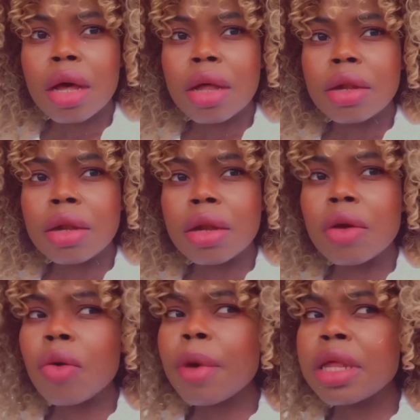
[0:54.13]

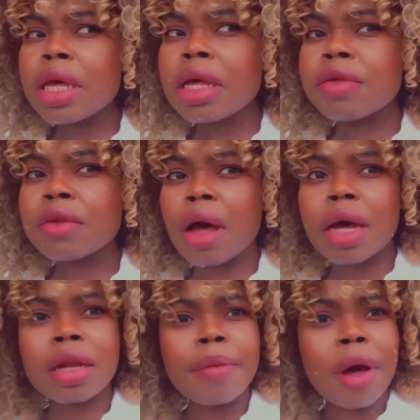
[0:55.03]
nobody is
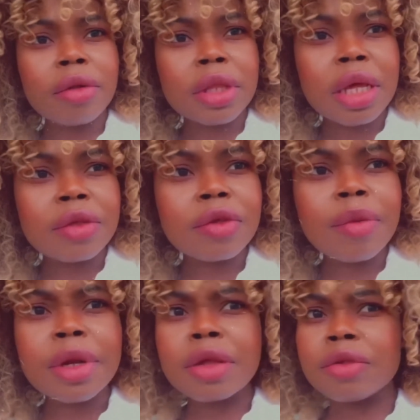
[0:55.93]
talking about this,
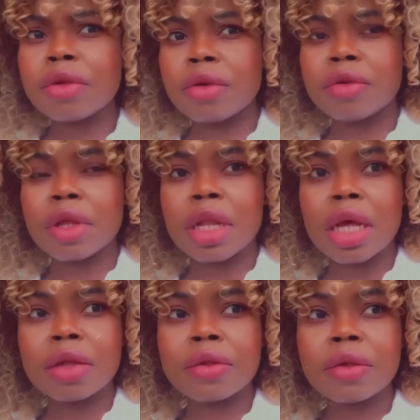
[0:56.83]
nobody is using
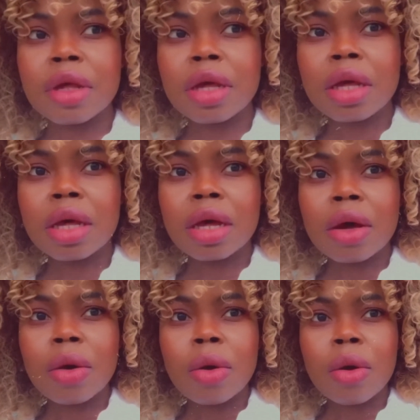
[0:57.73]
this,
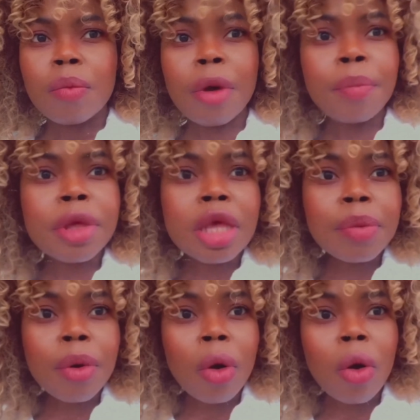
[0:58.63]
but
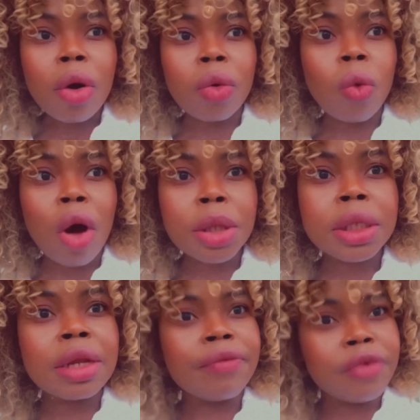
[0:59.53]
people are
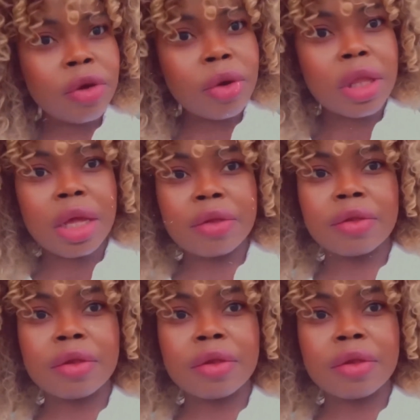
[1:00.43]
watching and viewing this.